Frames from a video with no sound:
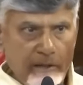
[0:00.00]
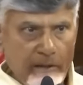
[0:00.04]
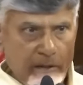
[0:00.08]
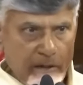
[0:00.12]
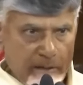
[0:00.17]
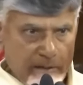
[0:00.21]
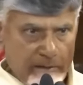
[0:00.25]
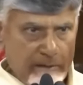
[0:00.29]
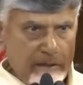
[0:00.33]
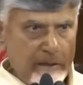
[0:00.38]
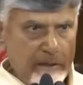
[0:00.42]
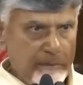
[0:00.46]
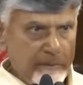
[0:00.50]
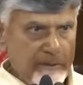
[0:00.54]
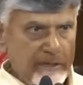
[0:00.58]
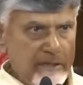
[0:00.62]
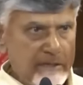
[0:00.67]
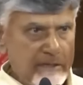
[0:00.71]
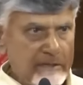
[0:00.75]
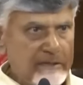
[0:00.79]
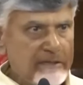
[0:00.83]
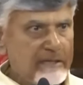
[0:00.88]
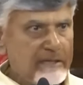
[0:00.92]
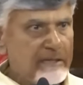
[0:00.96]
in Andhra
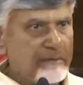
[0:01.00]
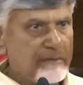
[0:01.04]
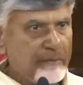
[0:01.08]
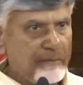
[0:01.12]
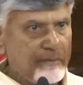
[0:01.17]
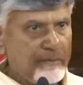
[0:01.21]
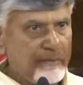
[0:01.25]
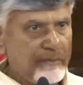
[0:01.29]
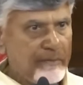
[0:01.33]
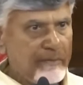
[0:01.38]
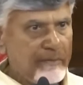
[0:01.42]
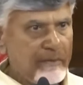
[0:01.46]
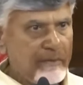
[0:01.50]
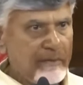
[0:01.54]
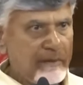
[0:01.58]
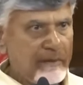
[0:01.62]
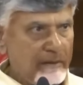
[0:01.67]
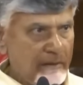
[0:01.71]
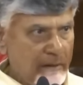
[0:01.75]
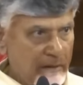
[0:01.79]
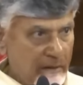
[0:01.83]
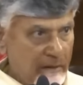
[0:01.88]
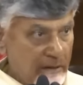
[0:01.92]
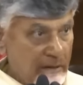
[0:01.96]
Pradesh.
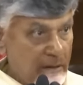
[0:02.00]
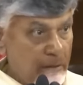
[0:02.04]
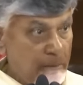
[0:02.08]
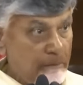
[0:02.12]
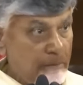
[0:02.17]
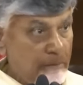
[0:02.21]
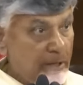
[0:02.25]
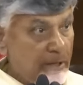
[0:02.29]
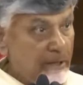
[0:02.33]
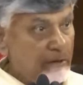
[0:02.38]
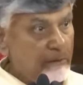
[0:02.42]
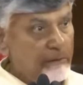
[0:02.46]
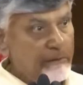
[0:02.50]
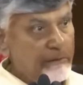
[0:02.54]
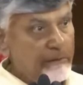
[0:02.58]
That is a big